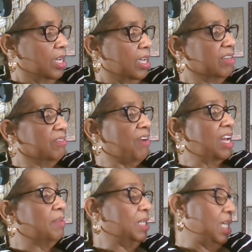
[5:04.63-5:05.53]
and
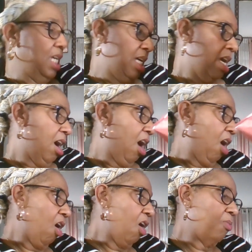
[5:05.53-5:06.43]
vitamin E. I
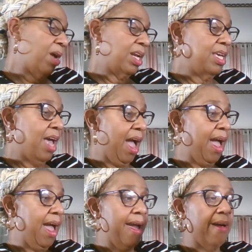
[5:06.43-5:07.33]
already
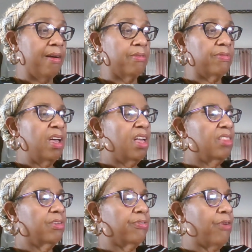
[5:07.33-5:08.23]
have
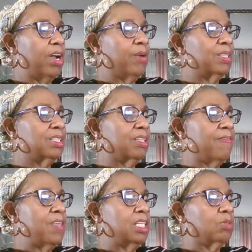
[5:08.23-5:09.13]
the fragrance of
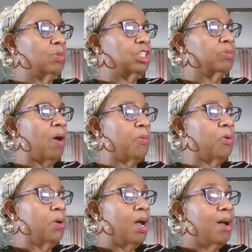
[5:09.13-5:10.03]
this, which is
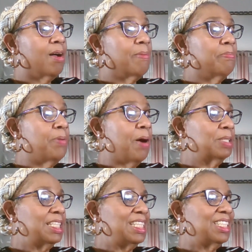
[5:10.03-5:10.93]

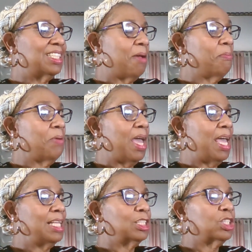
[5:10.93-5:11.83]
bubbly
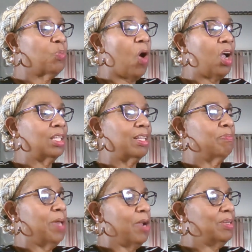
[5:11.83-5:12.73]
champagne, sparkling
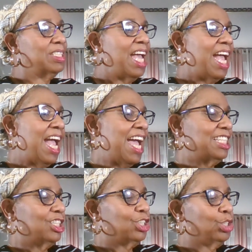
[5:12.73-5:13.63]
berries,
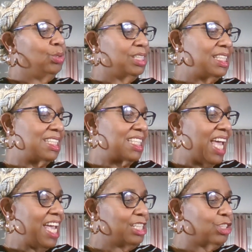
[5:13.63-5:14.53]
and juicy
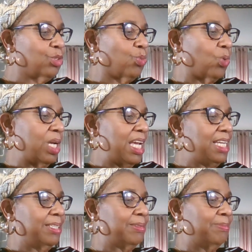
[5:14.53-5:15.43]

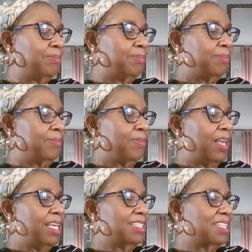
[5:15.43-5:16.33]
tangerine.
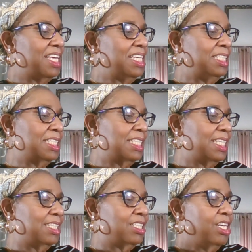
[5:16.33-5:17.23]
It's a instant